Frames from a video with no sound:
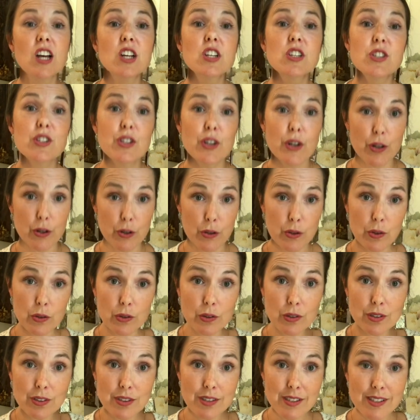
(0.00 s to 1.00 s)

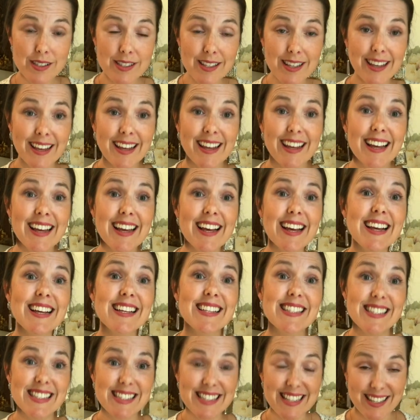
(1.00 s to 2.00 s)
circles,
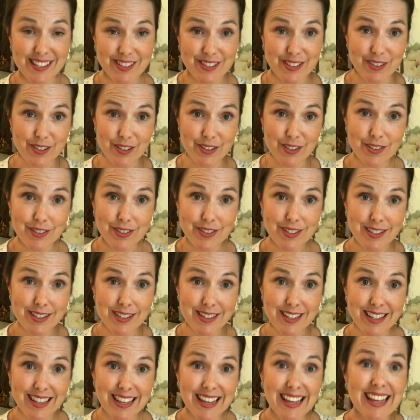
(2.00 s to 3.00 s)
scissors,
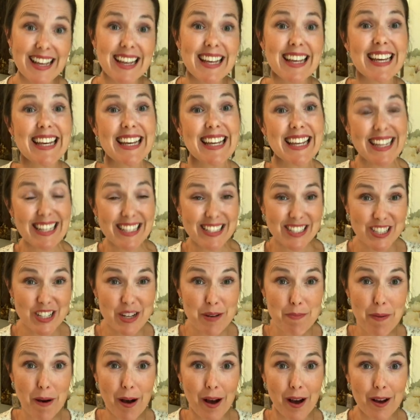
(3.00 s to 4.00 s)

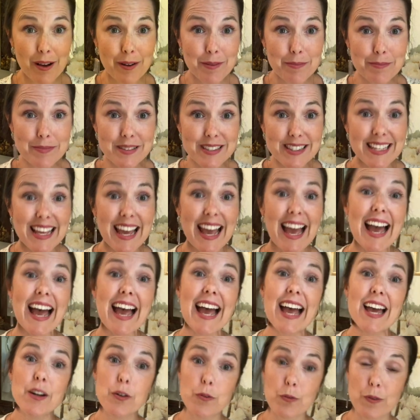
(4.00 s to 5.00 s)
itchy palms,
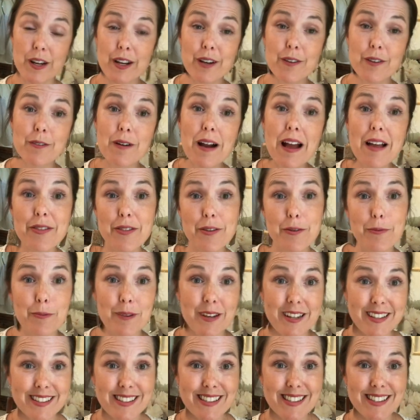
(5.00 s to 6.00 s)
and ring around the
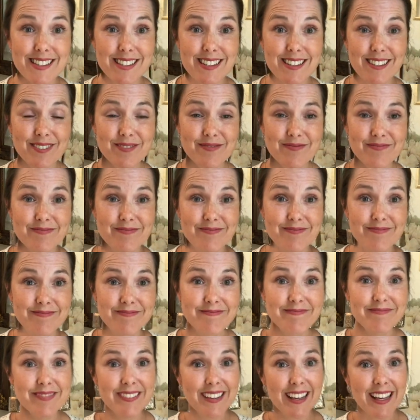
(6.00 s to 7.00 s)
wrist.
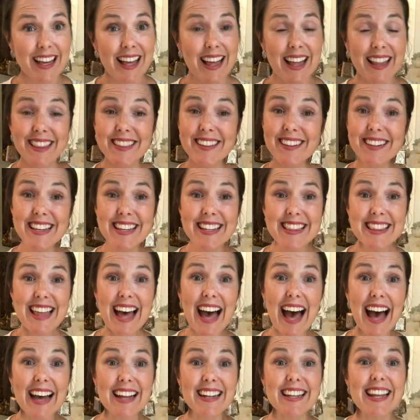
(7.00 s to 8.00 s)
Look at
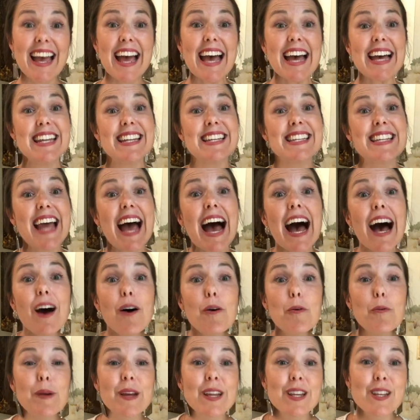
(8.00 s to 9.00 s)
that, and
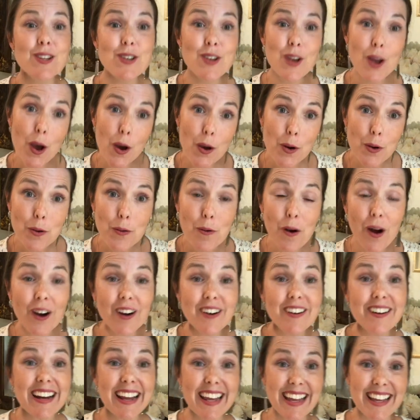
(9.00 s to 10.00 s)
now we know
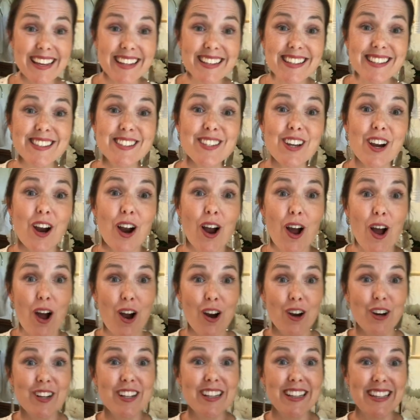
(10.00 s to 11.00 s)
our hands
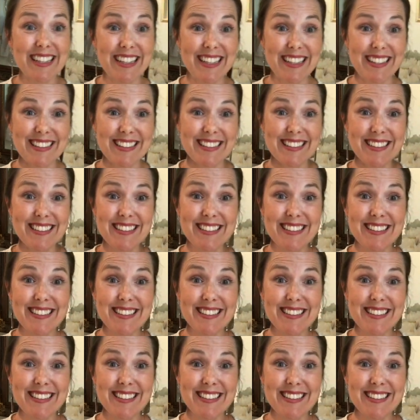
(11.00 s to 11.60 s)
are clean.